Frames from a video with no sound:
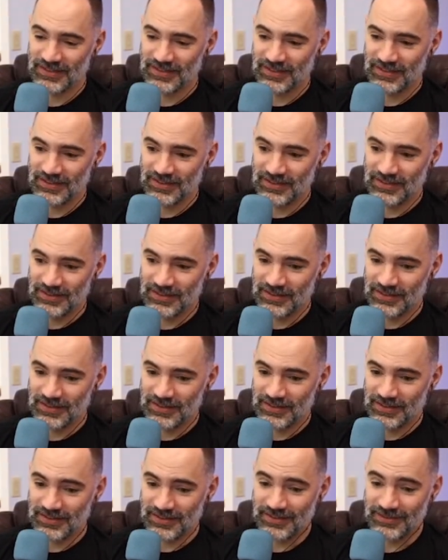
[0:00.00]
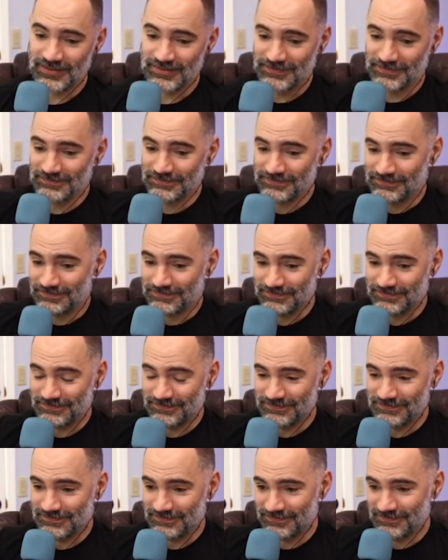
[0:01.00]

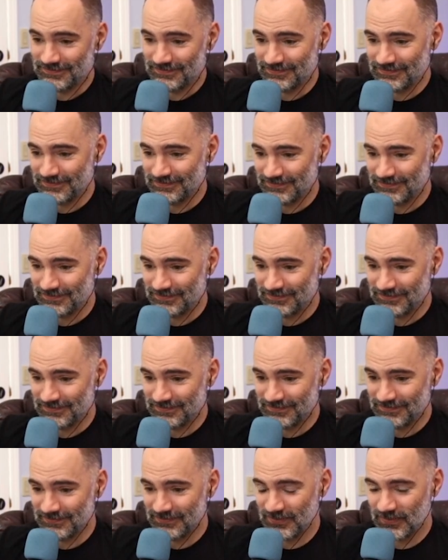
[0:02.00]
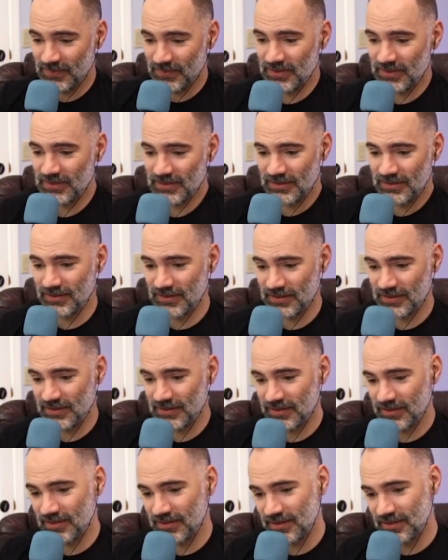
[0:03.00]

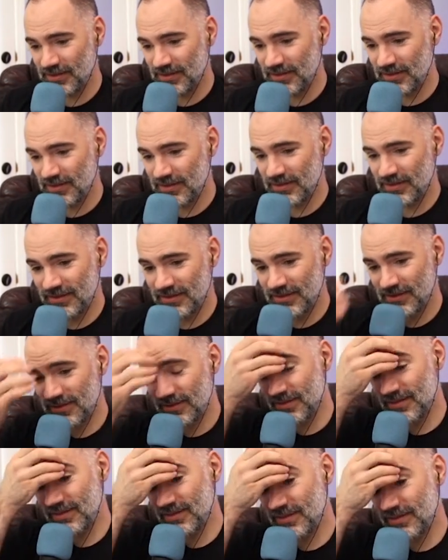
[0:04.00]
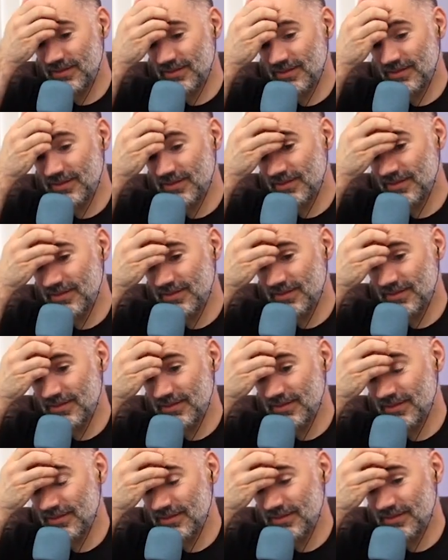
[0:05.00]

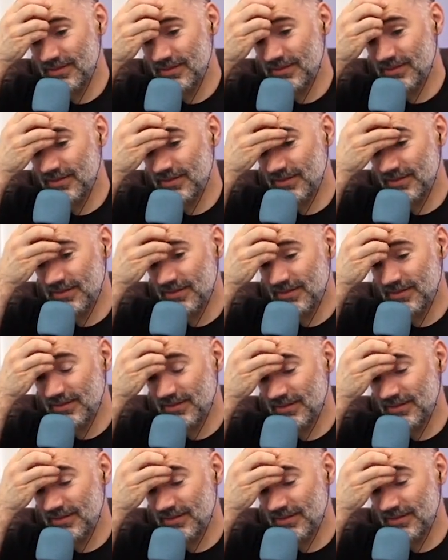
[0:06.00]
[no speech]